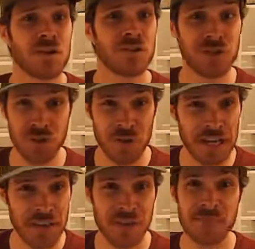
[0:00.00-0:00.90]
Do you
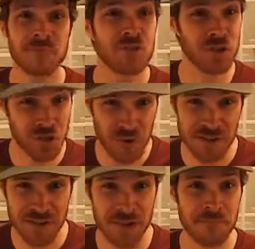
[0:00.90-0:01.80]
like them? Do you
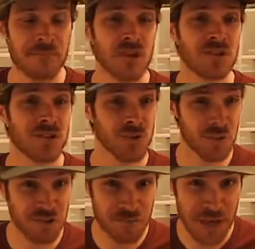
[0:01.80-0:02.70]
trust them? Do you
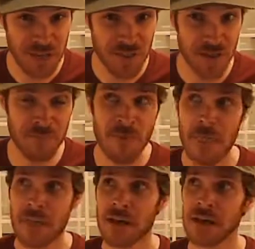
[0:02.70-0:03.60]
respect them?
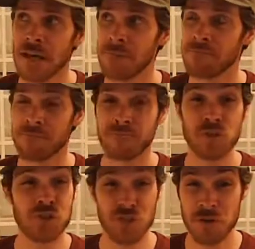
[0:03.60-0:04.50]

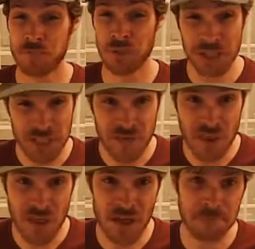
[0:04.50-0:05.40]
Do you believe
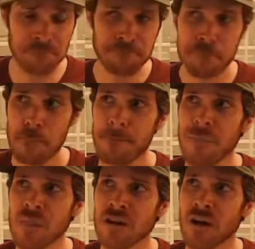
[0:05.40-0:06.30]
in them?
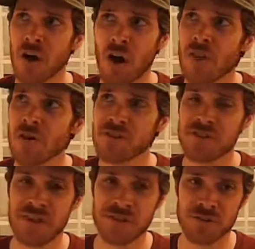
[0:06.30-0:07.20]
All those
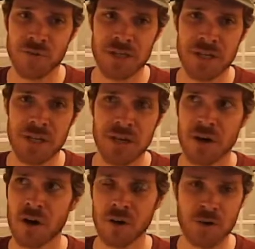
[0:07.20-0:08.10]
things are really
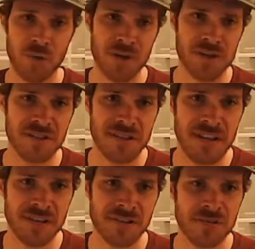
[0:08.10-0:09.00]
hard questions to
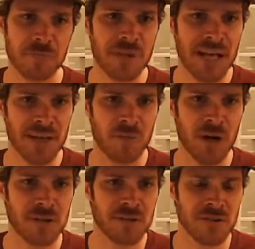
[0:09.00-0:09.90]
answer in black and
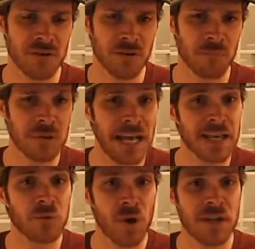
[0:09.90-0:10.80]

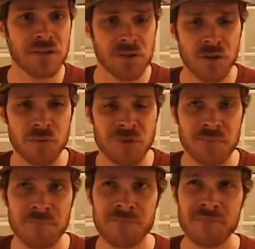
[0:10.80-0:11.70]
white terms.